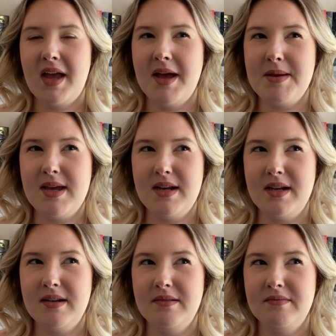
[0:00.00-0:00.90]
I
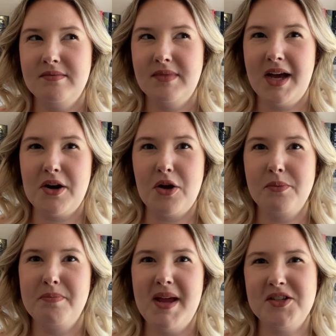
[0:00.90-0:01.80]
mean, I don't
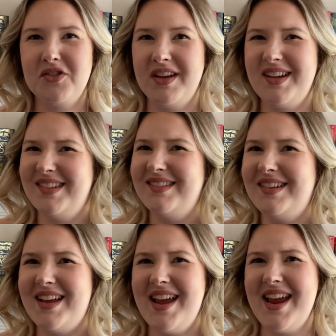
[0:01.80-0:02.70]
know, page like
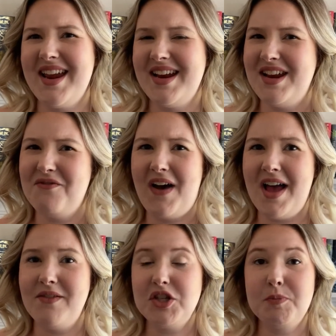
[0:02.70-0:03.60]

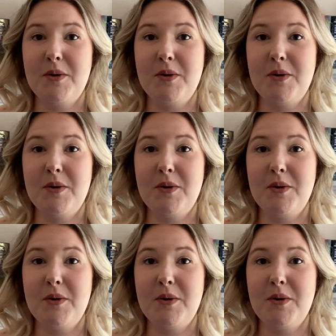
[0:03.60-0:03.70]
85-ish.